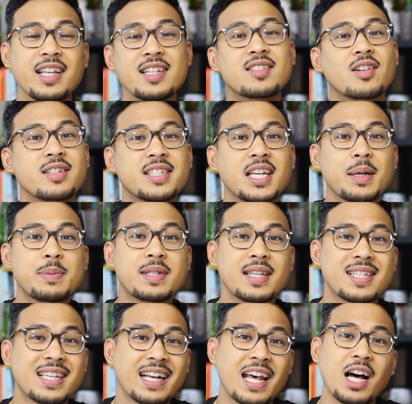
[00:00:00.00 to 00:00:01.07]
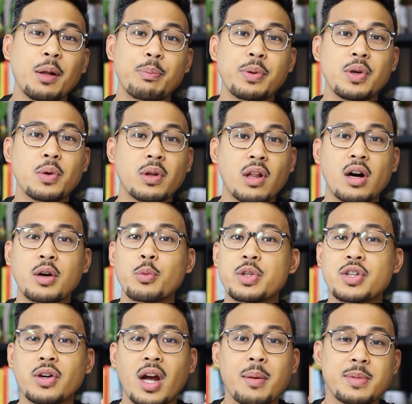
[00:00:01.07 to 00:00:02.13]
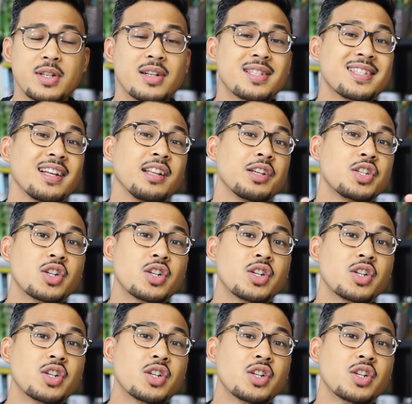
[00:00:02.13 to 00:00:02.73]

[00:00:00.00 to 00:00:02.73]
these are tips that's gonna help you along with your Amazon selling